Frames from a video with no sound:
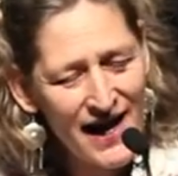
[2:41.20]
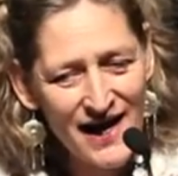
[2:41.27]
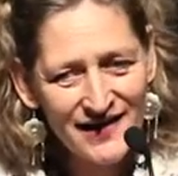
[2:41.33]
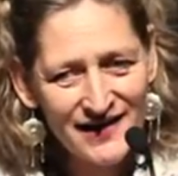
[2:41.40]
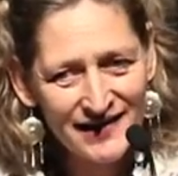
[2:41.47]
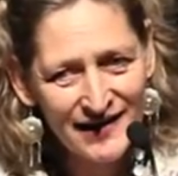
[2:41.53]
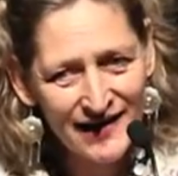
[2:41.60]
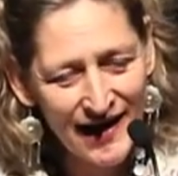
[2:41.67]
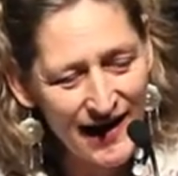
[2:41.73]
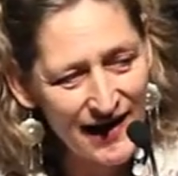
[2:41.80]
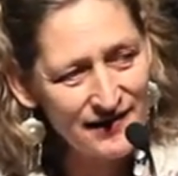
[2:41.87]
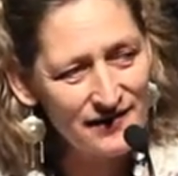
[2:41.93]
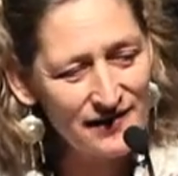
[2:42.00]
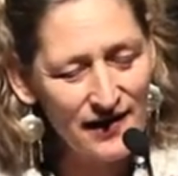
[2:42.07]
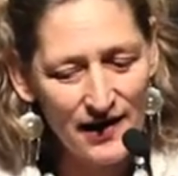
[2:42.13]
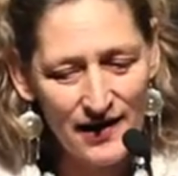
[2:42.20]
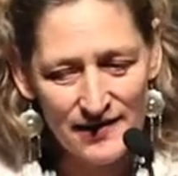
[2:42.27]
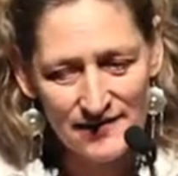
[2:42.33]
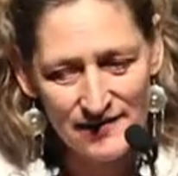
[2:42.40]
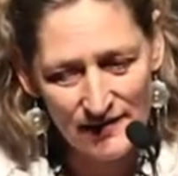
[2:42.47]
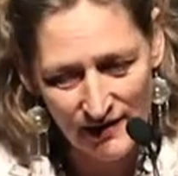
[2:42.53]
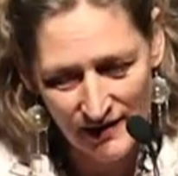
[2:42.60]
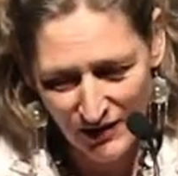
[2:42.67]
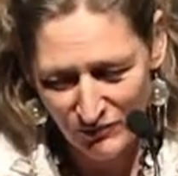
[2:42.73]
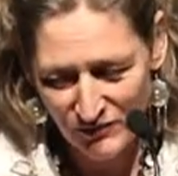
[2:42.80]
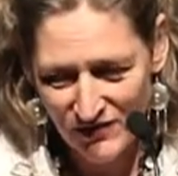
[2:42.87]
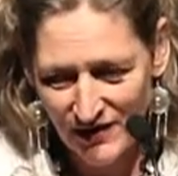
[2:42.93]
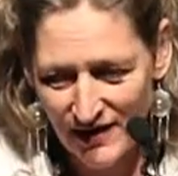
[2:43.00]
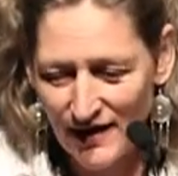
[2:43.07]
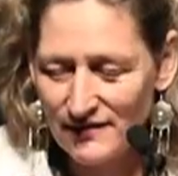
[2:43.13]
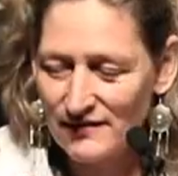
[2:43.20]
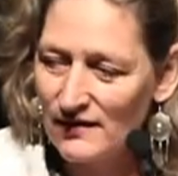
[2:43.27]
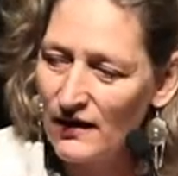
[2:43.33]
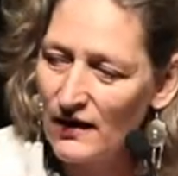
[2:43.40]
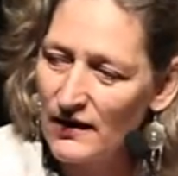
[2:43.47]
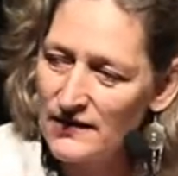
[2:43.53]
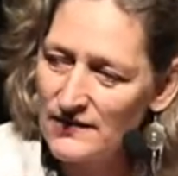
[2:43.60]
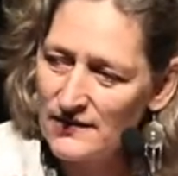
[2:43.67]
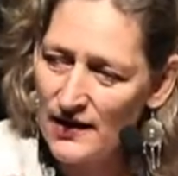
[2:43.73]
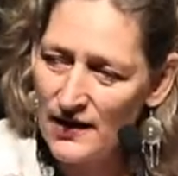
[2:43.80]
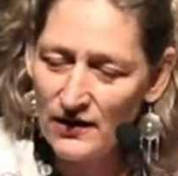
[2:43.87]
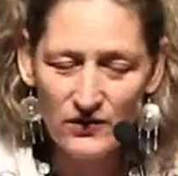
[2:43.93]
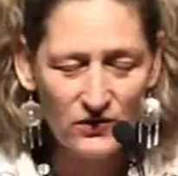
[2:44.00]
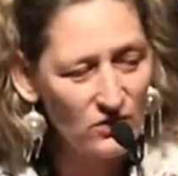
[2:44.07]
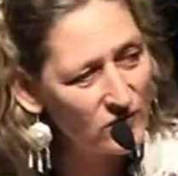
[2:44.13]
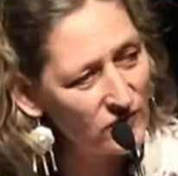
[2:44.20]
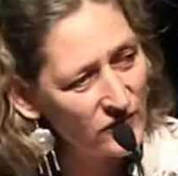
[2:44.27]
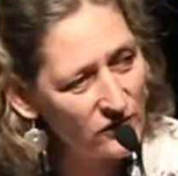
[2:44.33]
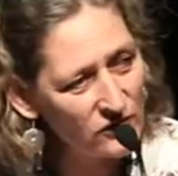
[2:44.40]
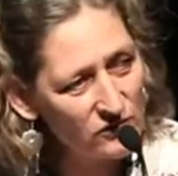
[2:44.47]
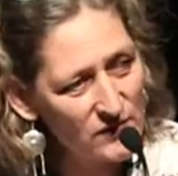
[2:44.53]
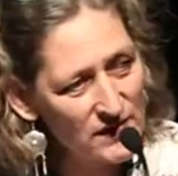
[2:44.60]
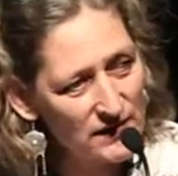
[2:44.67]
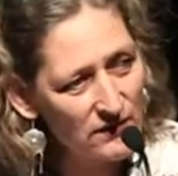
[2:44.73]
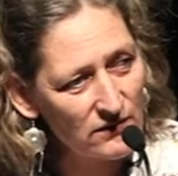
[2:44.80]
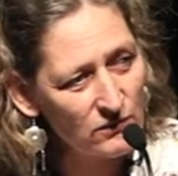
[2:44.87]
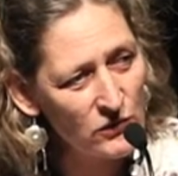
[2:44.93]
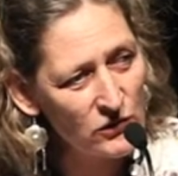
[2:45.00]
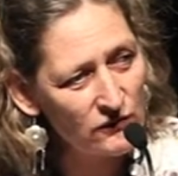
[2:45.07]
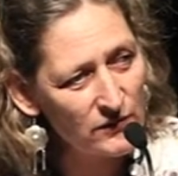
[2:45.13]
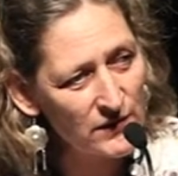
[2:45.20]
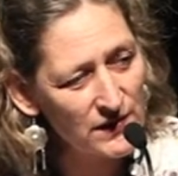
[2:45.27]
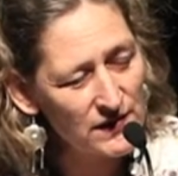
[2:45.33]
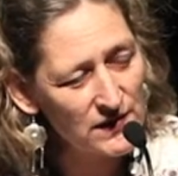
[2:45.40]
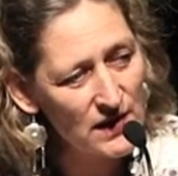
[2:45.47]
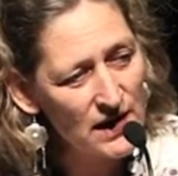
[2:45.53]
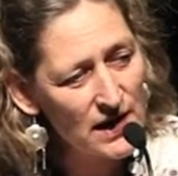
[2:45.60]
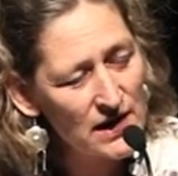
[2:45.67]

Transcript: and it helped to catalyze a local food movement.